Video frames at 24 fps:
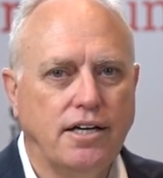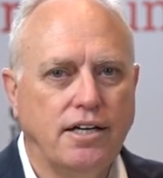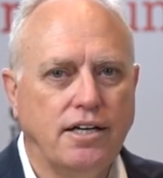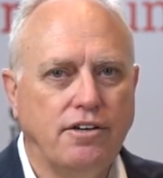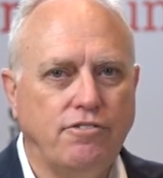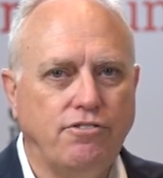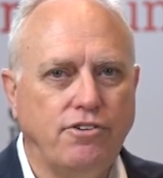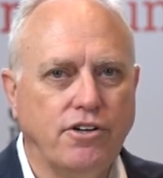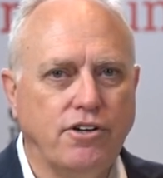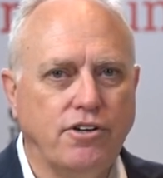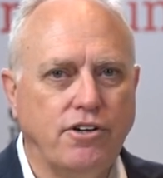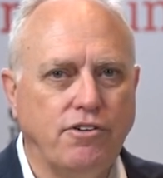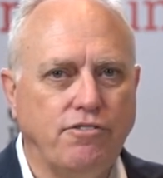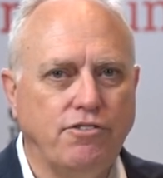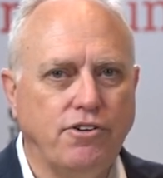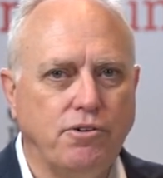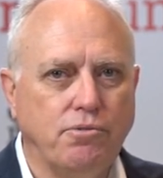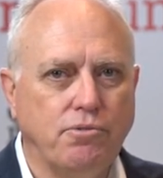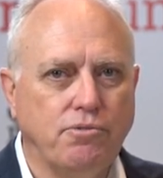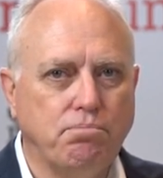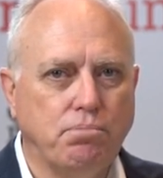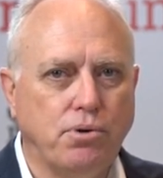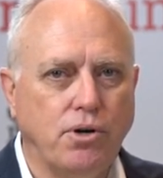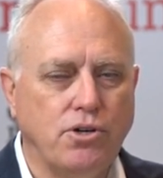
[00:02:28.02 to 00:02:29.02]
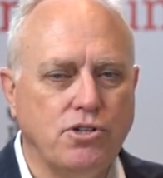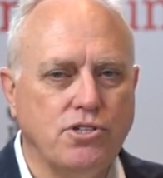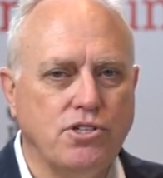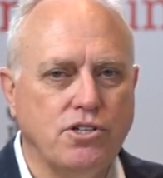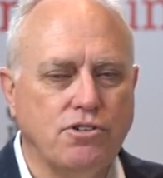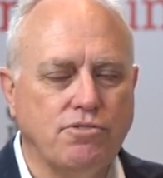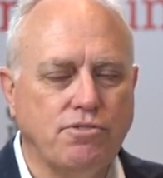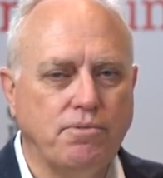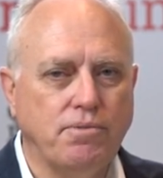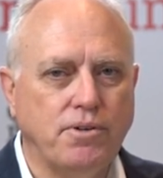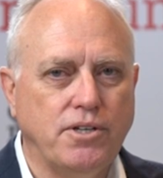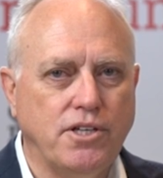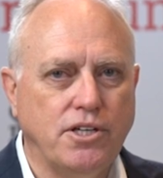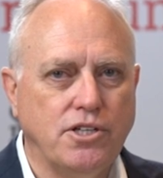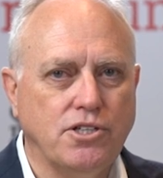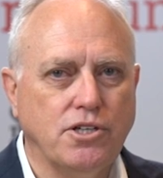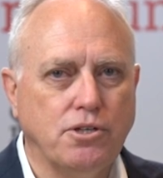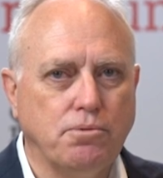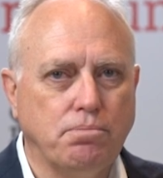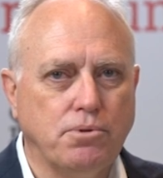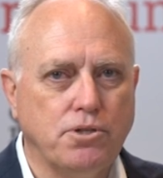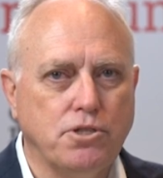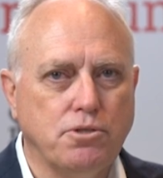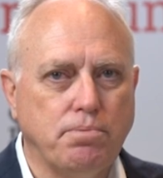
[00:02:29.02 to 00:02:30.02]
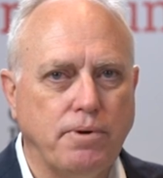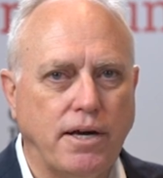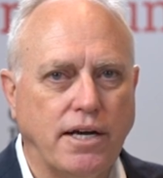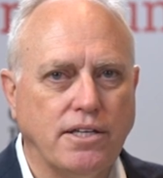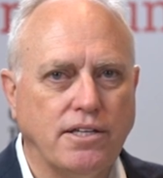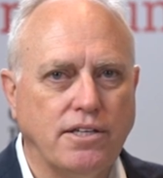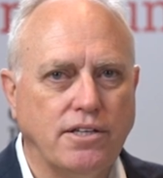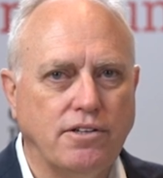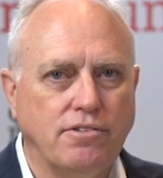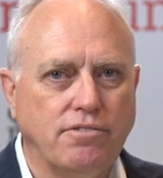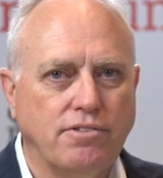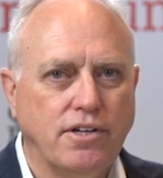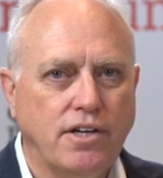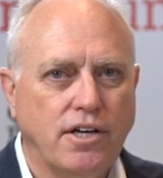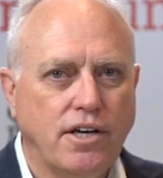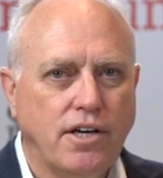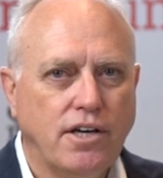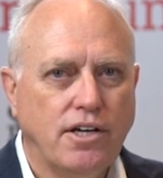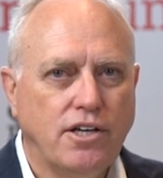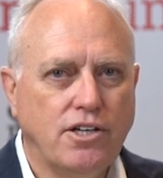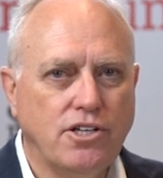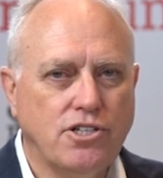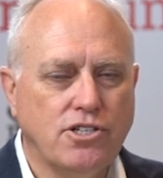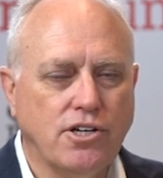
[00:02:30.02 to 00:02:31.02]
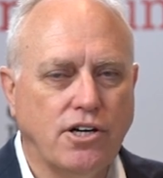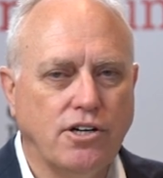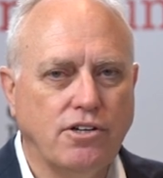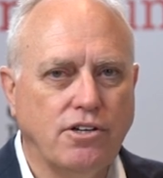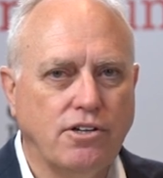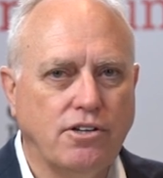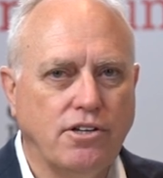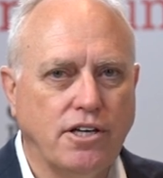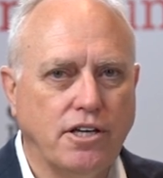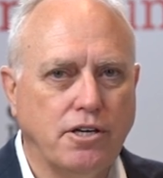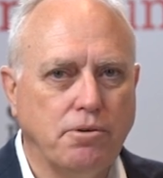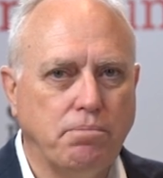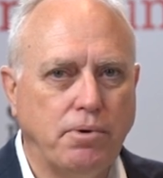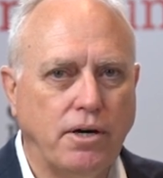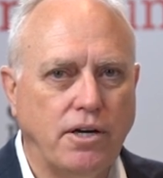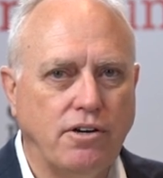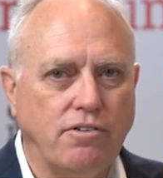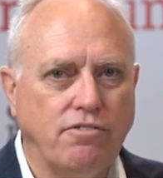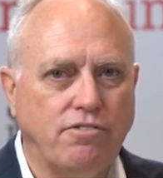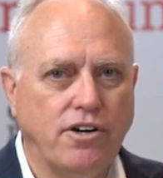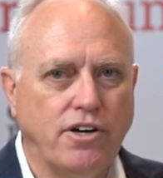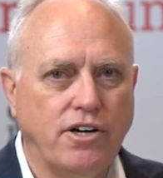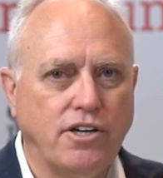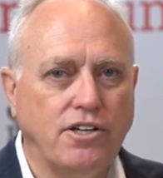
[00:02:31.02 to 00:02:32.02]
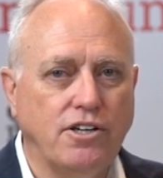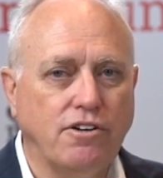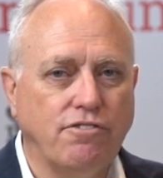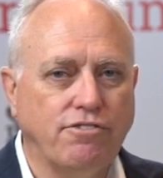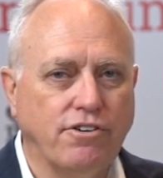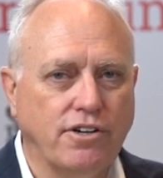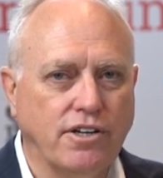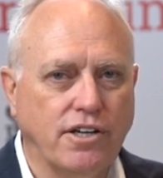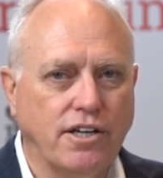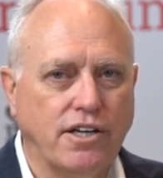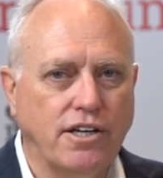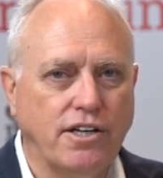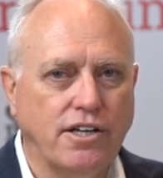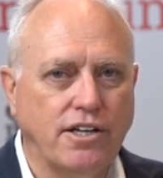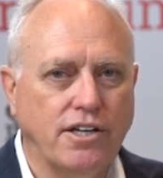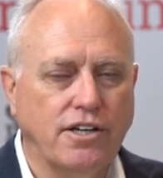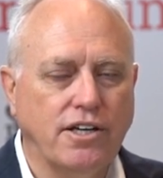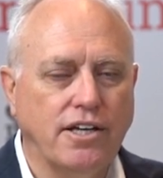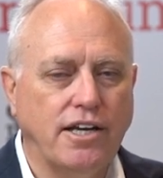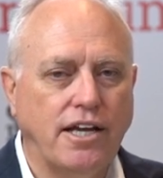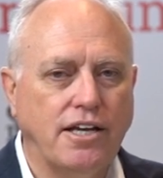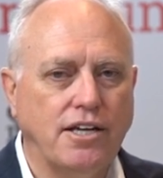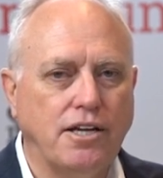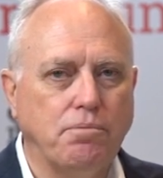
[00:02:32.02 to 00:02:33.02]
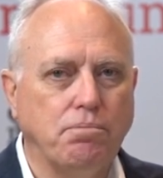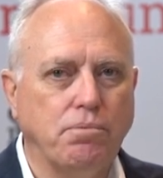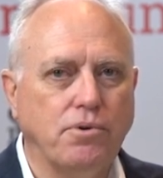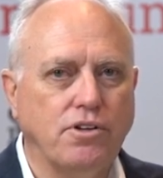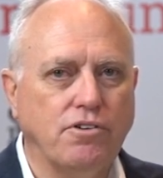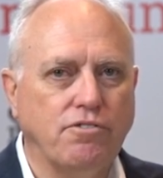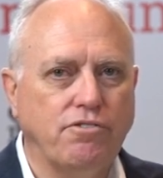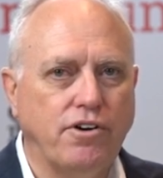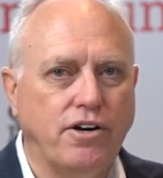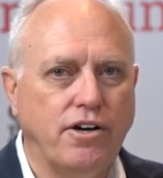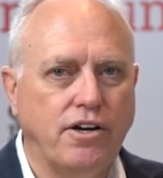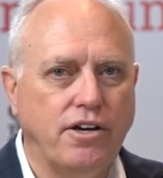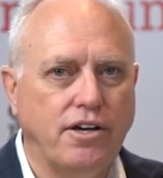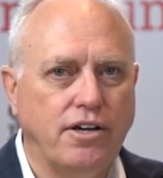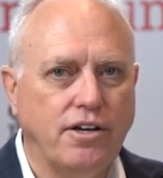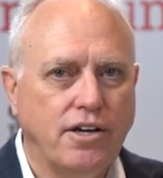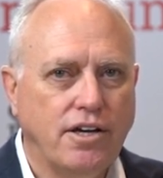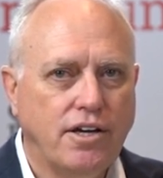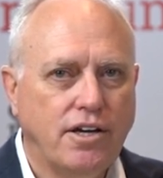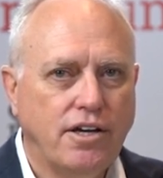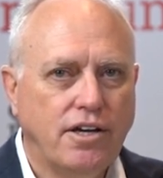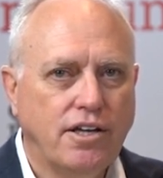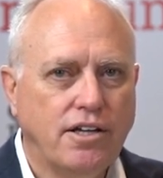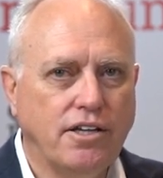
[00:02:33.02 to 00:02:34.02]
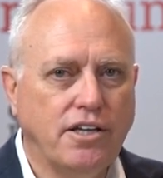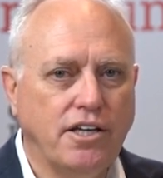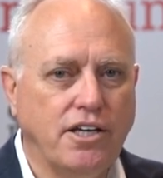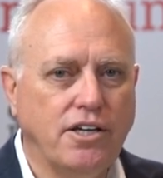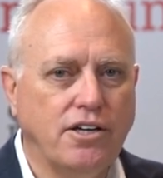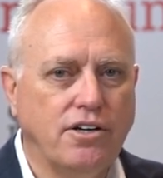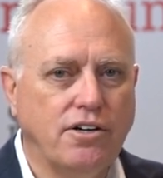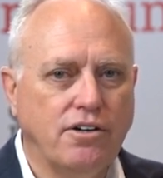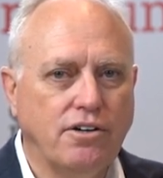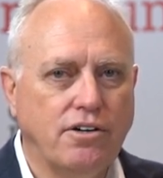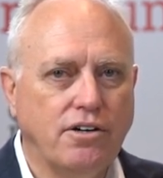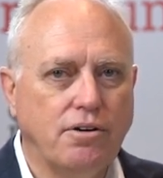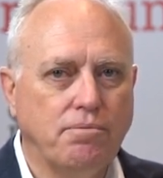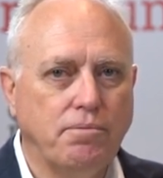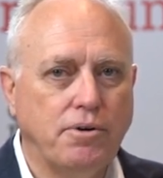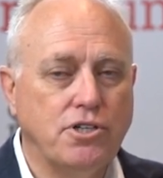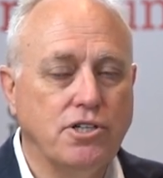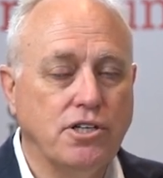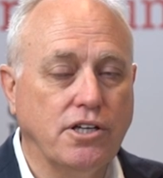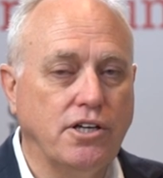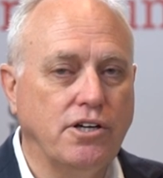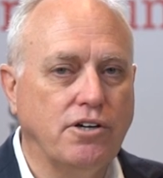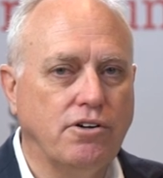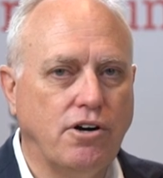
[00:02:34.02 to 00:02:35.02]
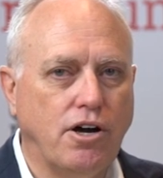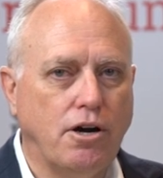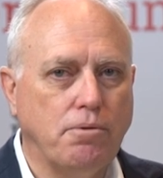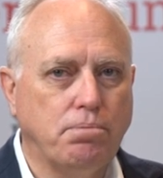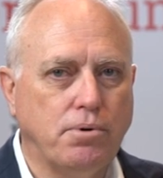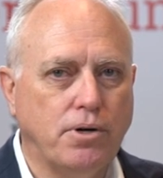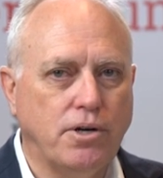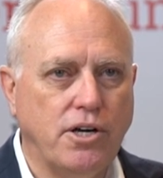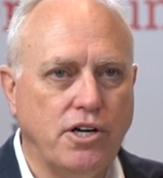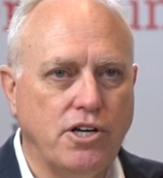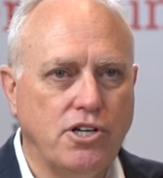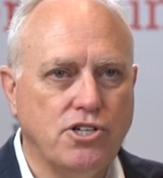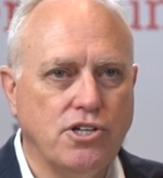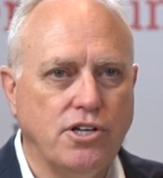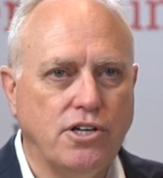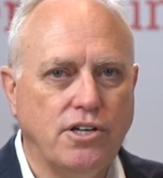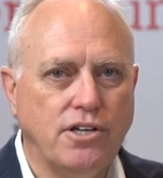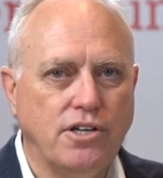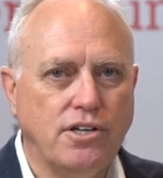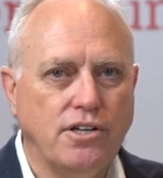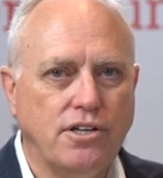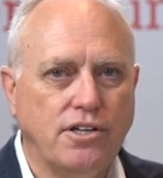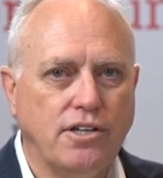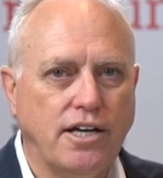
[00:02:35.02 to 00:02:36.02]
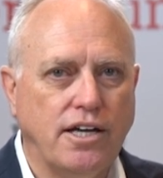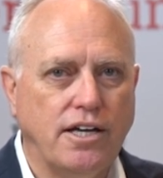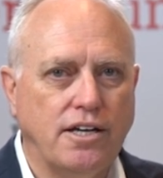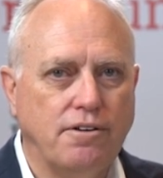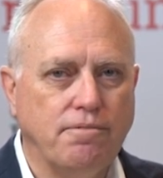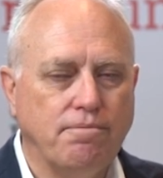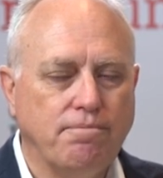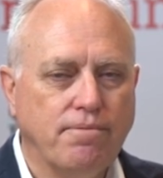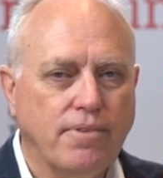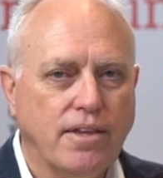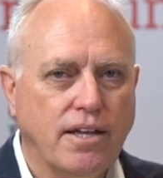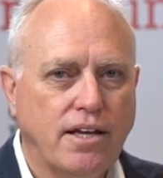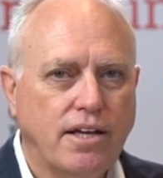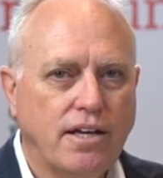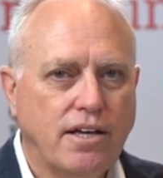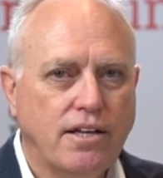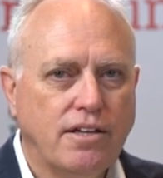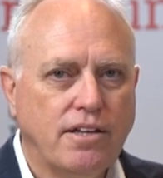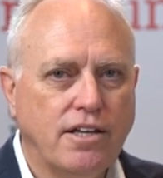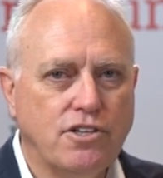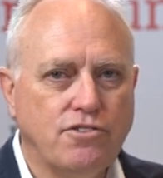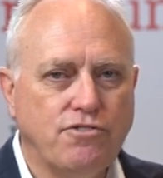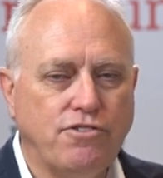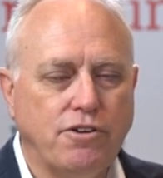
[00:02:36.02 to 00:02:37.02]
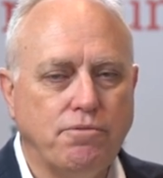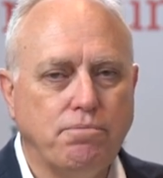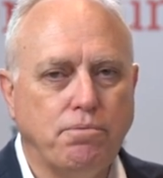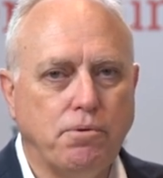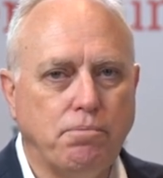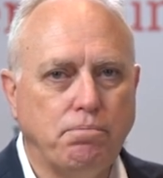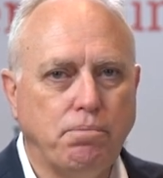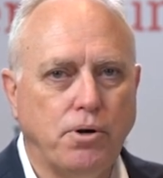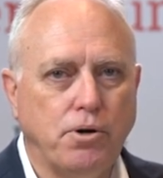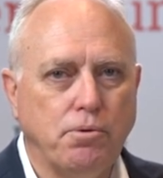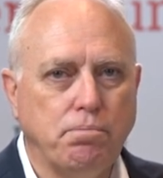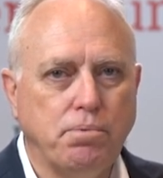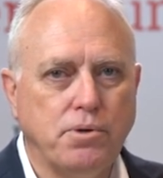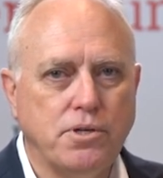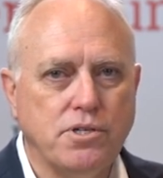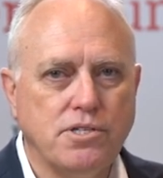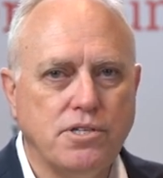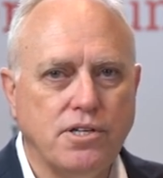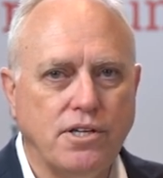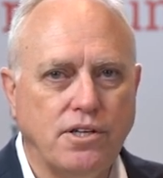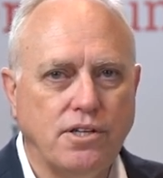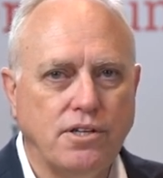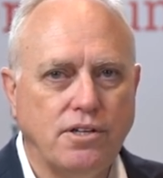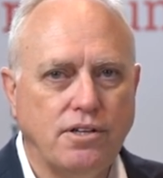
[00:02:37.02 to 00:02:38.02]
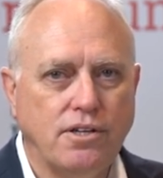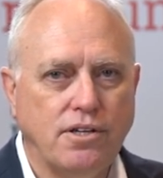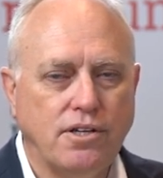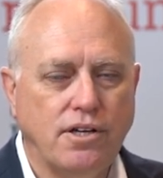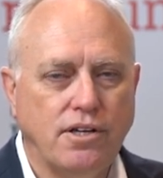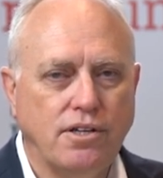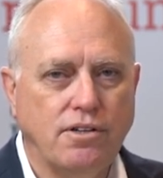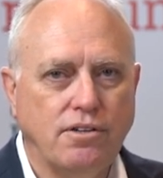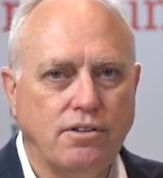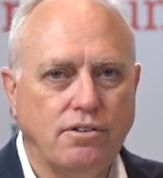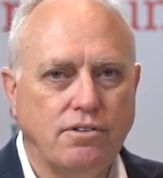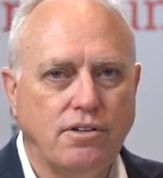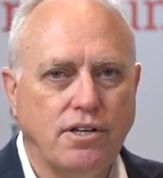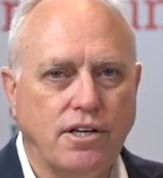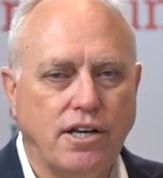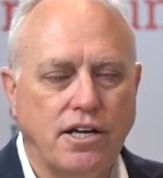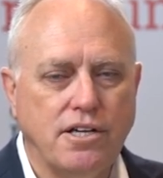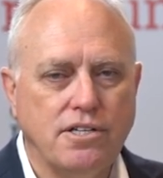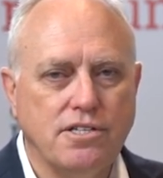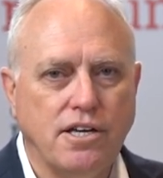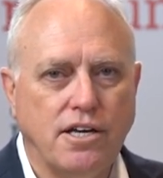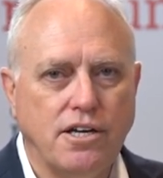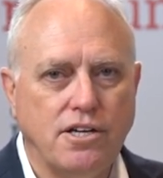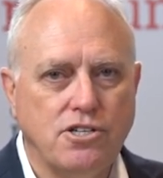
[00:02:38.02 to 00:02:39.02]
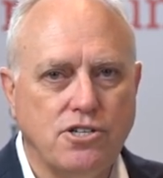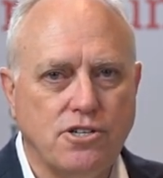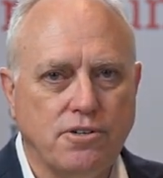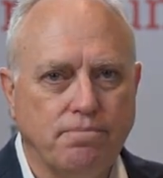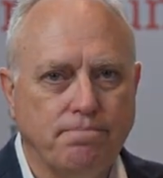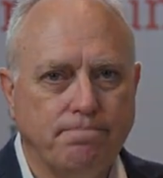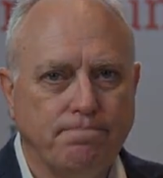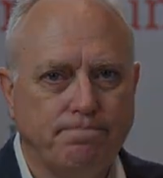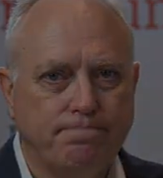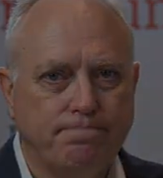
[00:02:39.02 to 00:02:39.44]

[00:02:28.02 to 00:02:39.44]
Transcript: if you approach this from a digital perspective, you start to think about it very differently, and you can end up with a much leaner operation that's fit for purpose in today's age.